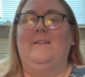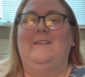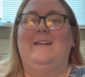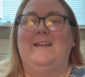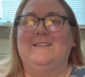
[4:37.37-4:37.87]

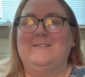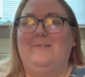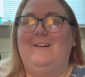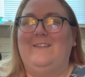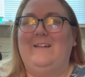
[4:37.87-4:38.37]
The next
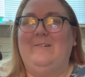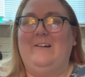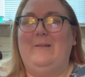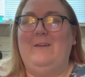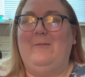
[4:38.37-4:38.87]
square that I'm
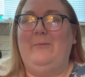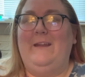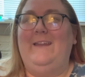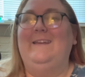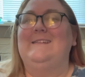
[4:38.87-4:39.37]
going to be
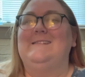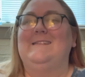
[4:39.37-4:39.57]
completing is